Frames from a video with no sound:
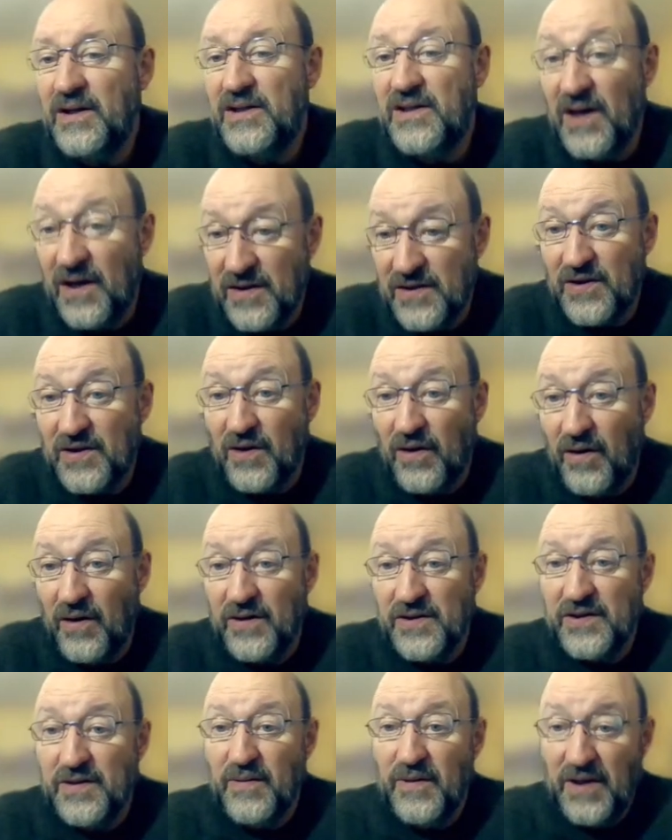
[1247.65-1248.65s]
does
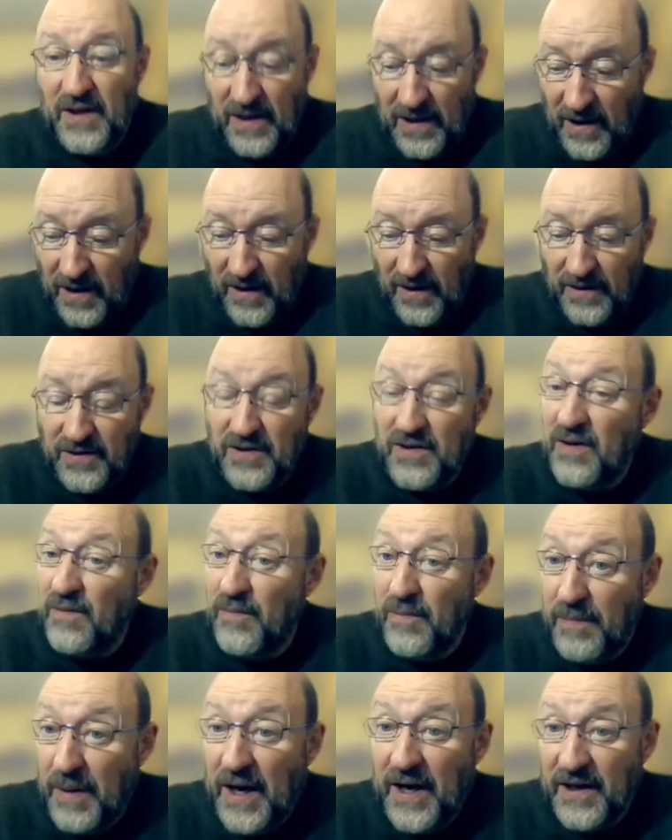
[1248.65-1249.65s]
cause
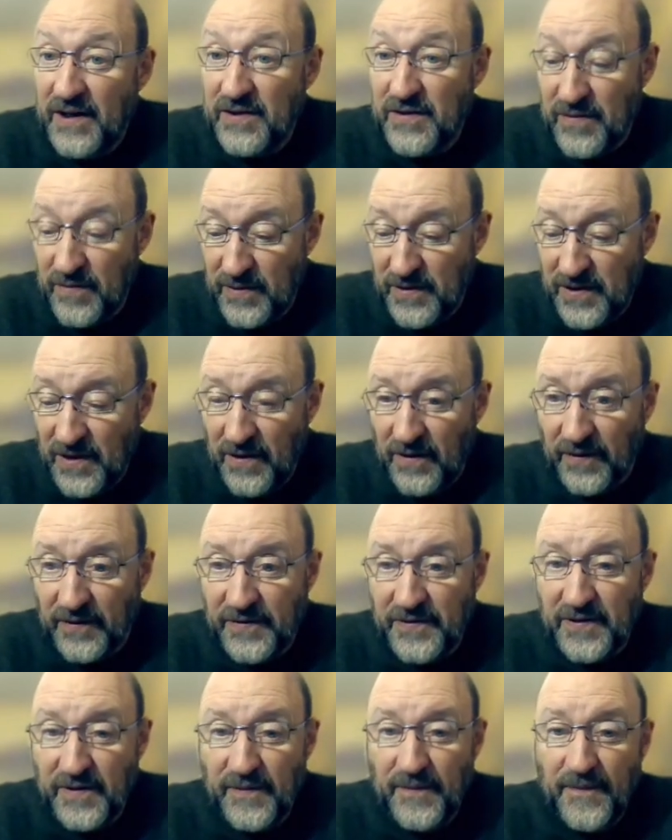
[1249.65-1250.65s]
biased
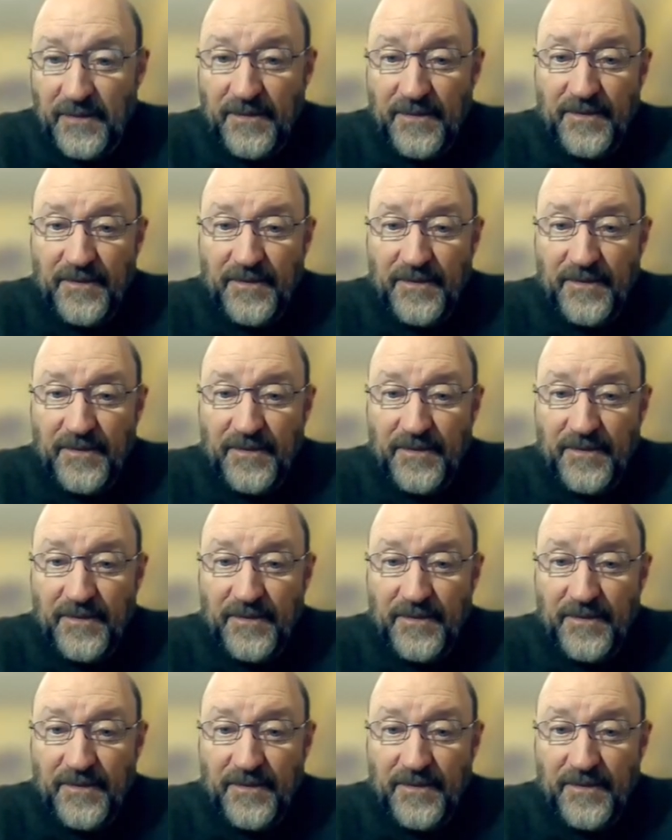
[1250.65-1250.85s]
results.